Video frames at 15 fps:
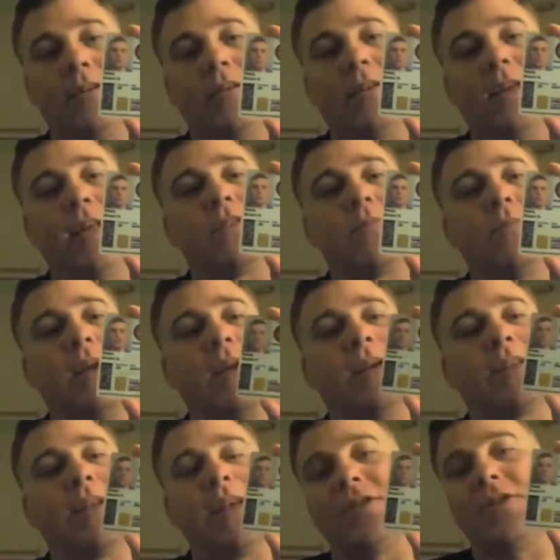That's me
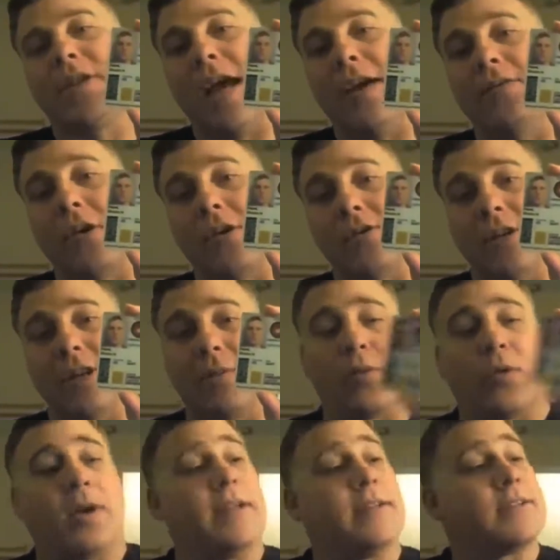as a staff sergeant in the
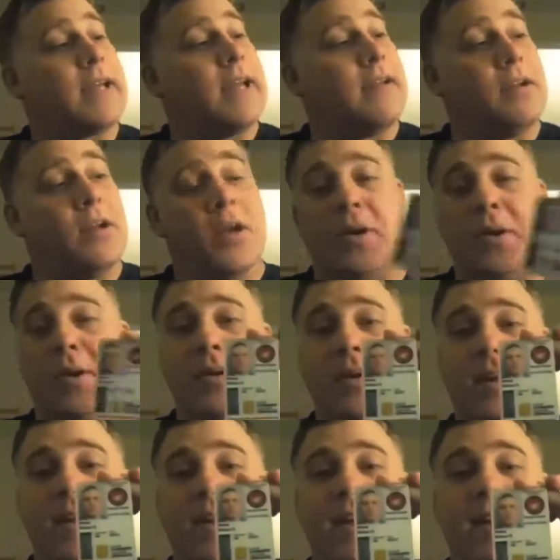Marines. I know
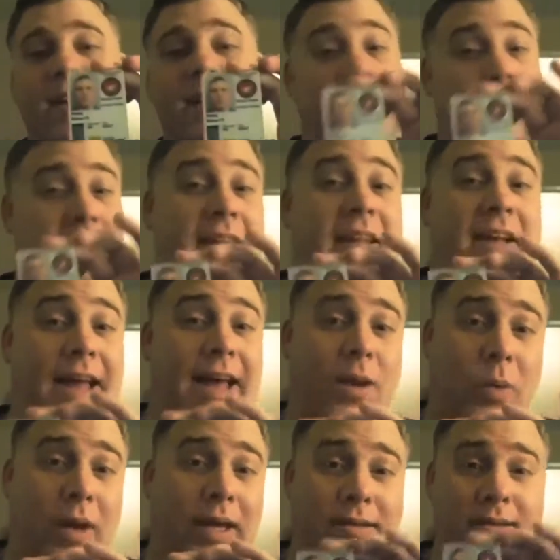that I've gained a lot of
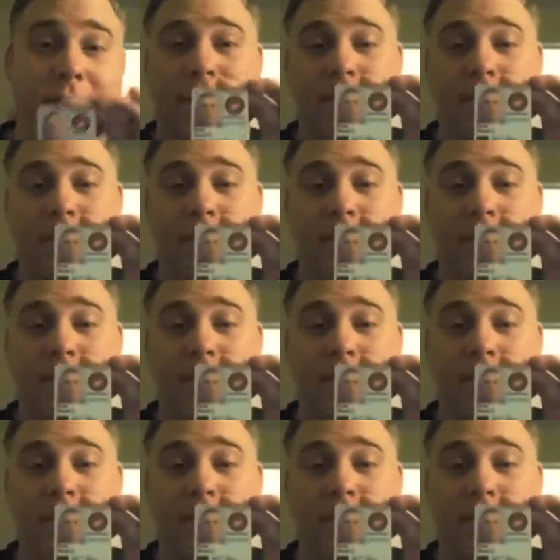weight.